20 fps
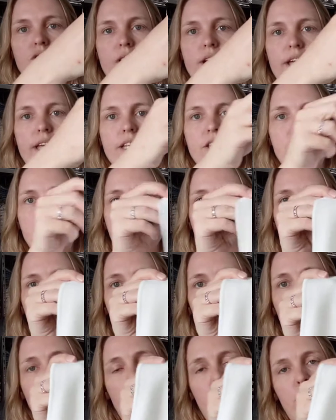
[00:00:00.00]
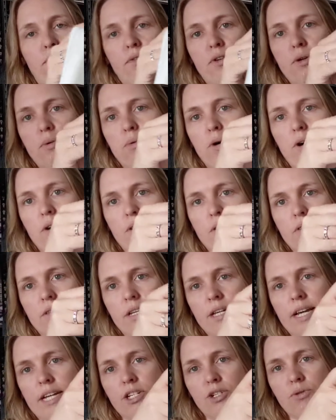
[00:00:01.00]
dry against your baby or if you want the
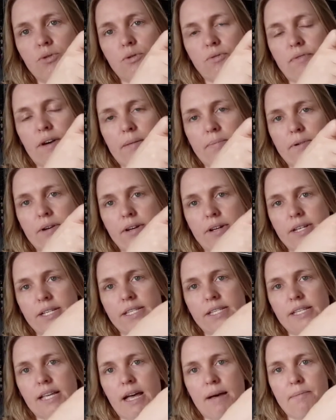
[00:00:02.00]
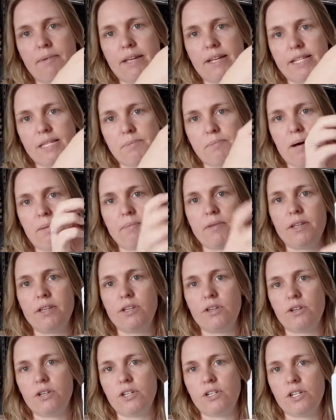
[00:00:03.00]
natural fabrics um, against bub then
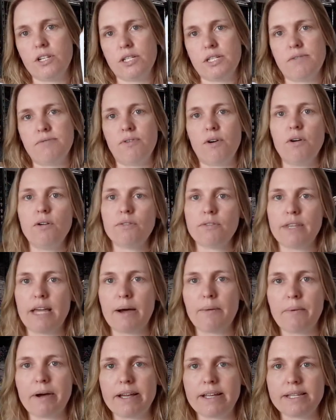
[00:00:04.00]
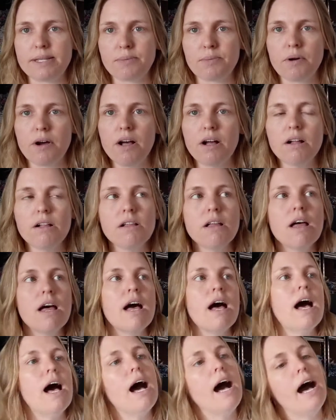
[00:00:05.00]
you can just fold that way as well
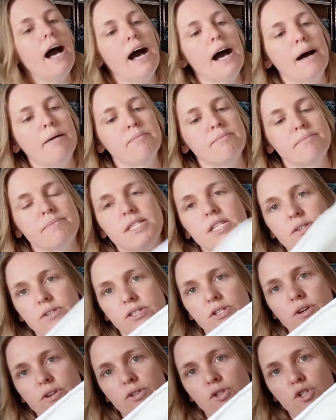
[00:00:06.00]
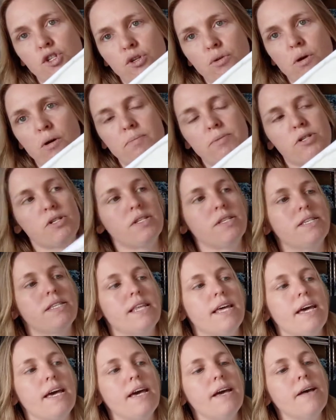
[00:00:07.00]
um, so it's got two options
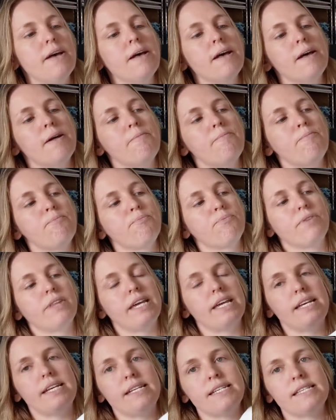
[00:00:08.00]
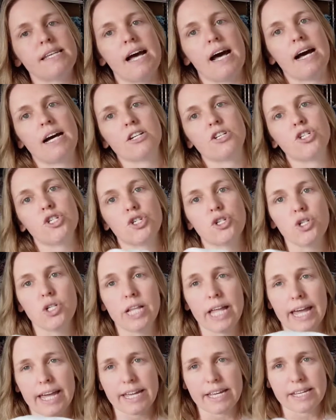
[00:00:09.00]
there these are two
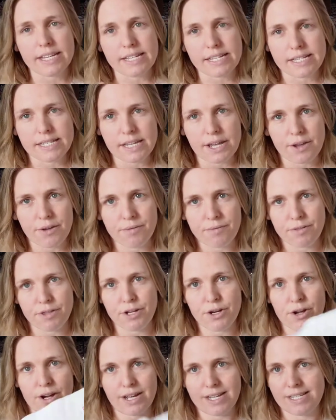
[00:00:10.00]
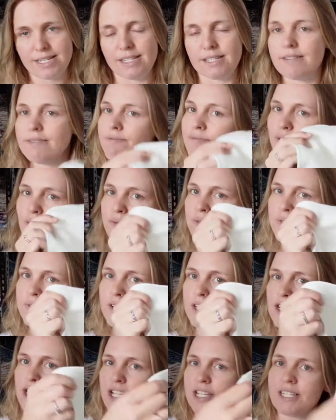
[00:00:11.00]
layers of the nice
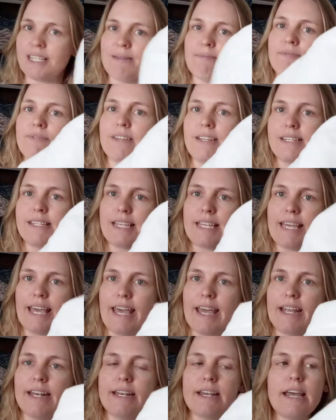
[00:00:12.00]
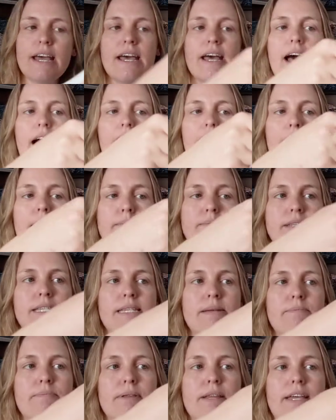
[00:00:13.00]
450 GSM fleece again um,
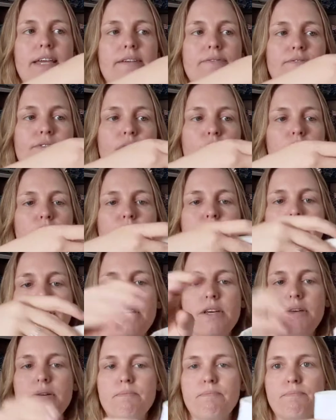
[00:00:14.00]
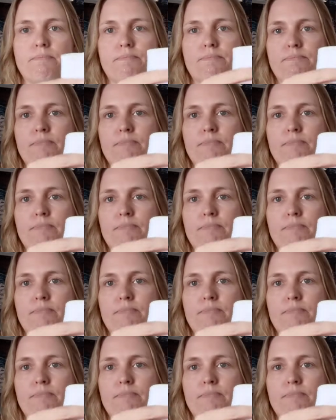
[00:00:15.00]
simply fold them